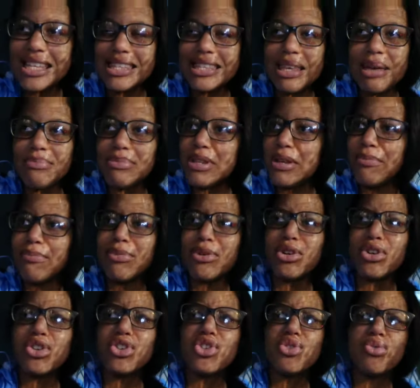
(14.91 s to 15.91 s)

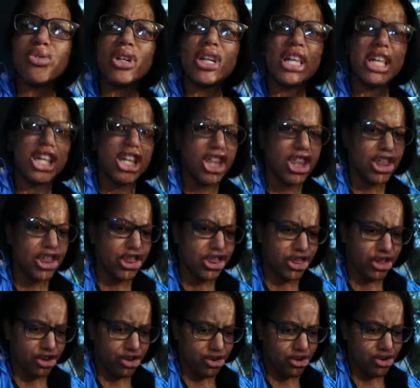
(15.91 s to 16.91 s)
September
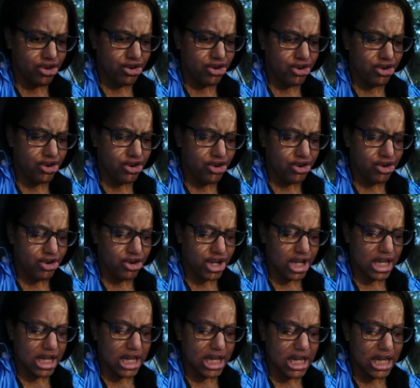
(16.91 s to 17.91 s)
23rd,
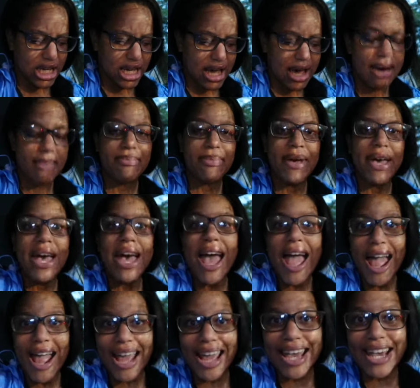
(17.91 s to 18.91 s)
yep,
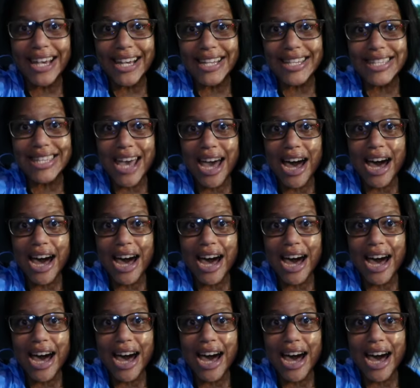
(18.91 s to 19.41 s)
and